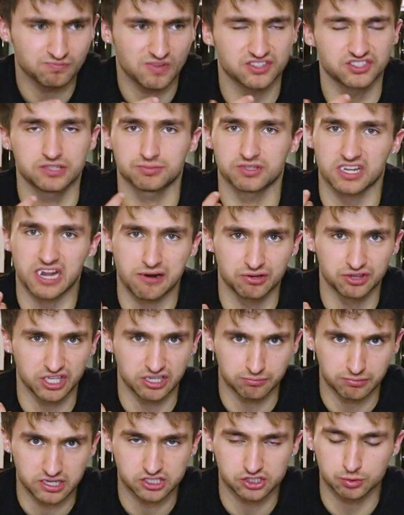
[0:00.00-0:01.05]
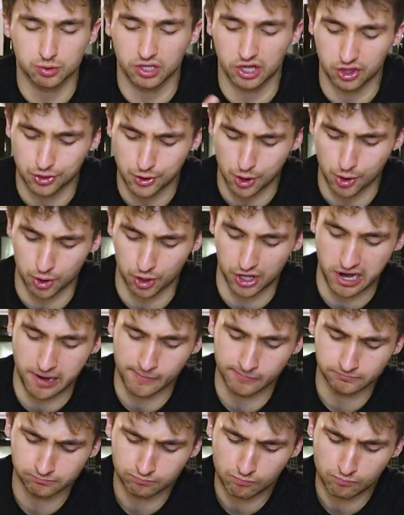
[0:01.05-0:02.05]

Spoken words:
Seems like everything mixed really thoroughly.